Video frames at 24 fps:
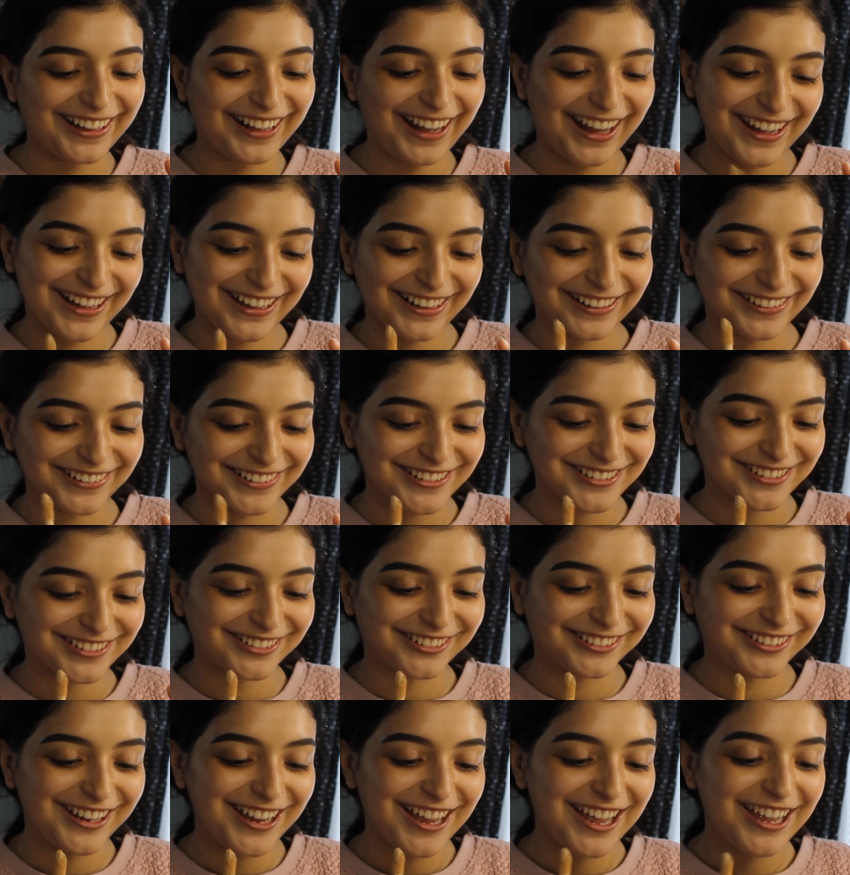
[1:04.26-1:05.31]
Light
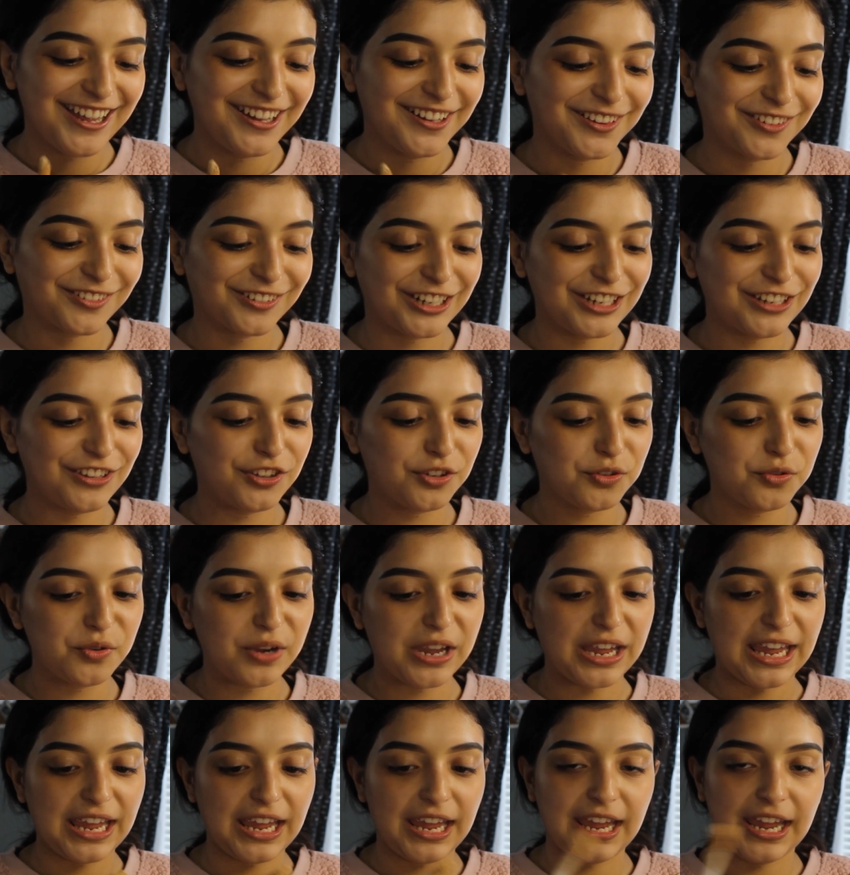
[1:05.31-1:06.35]
Neutral
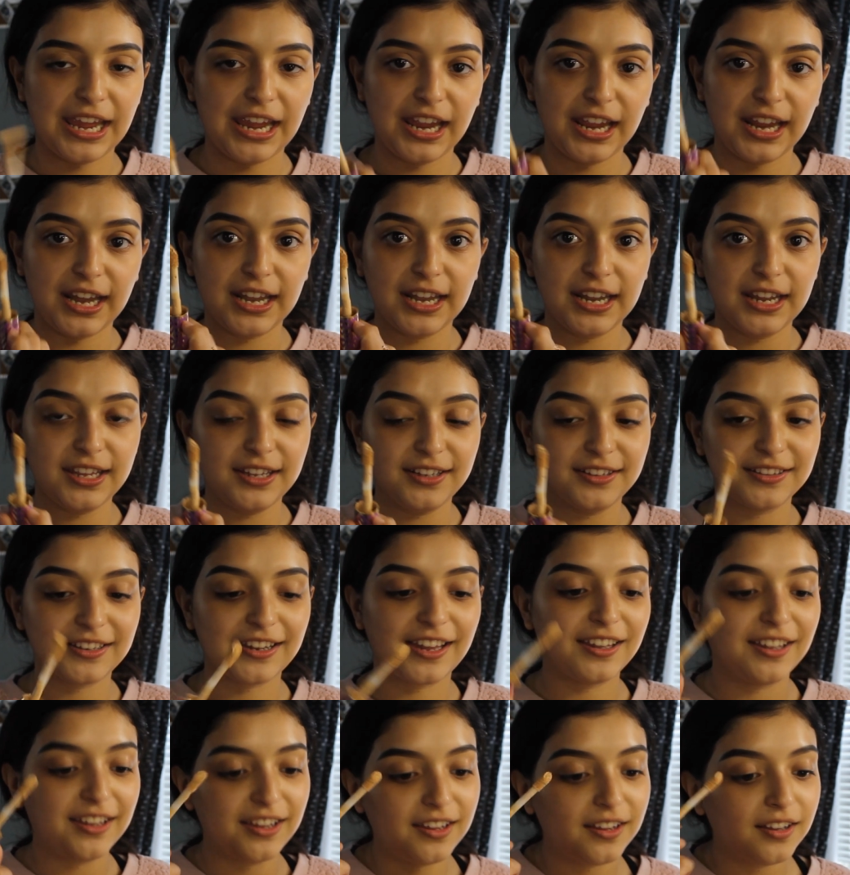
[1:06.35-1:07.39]
22N.
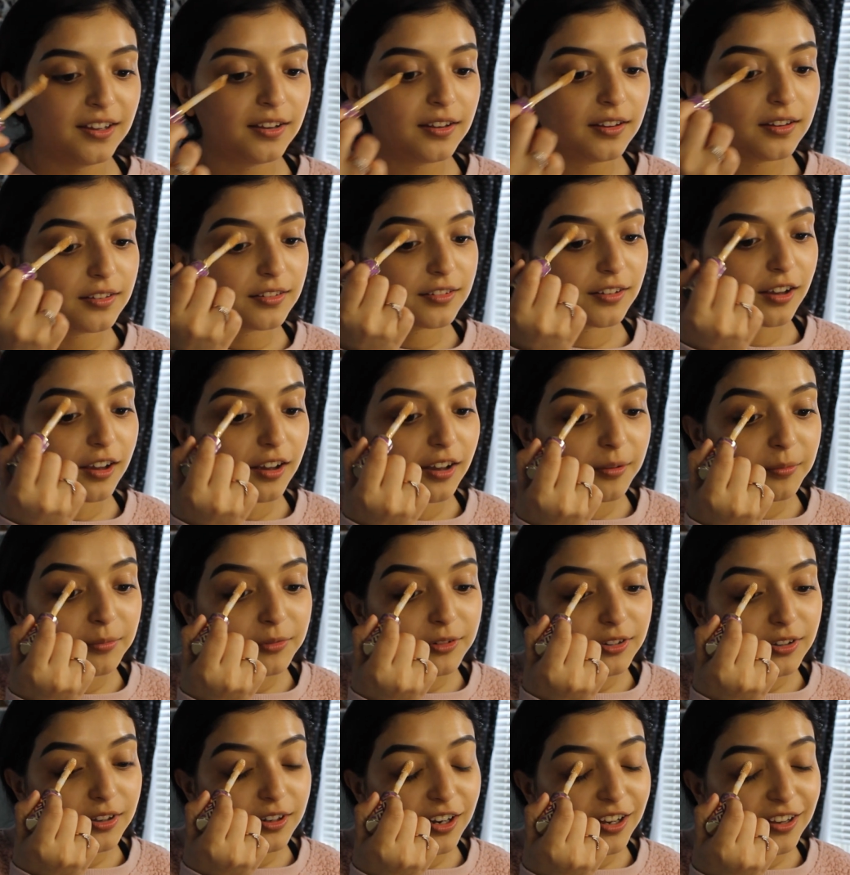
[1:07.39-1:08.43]
So I'm
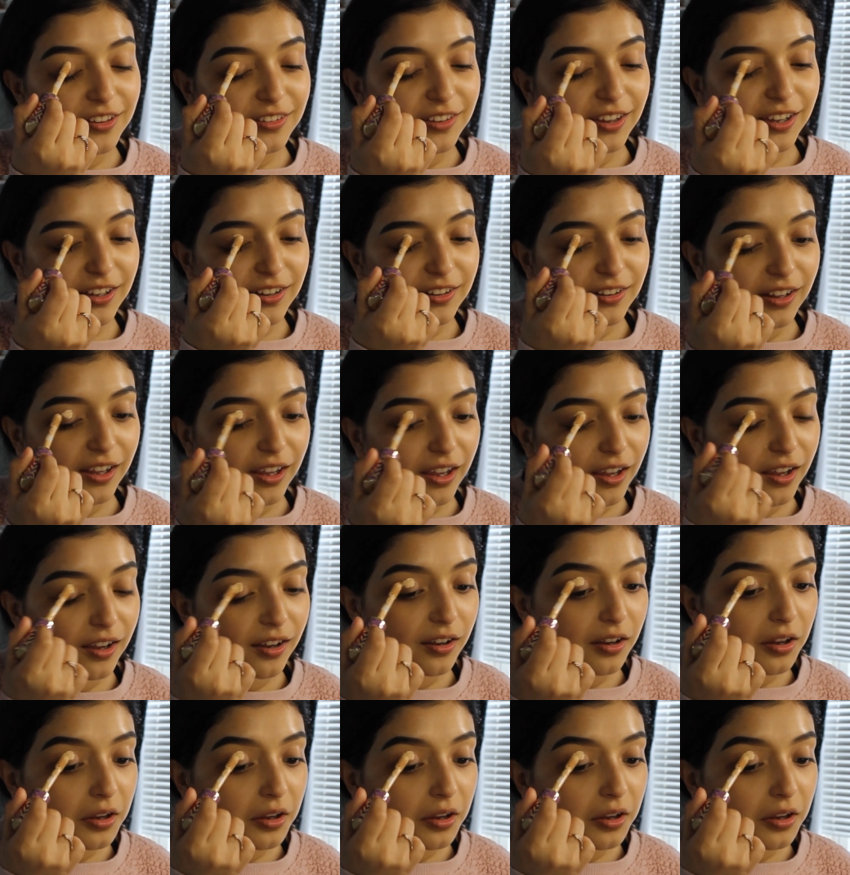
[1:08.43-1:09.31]
just gonna take that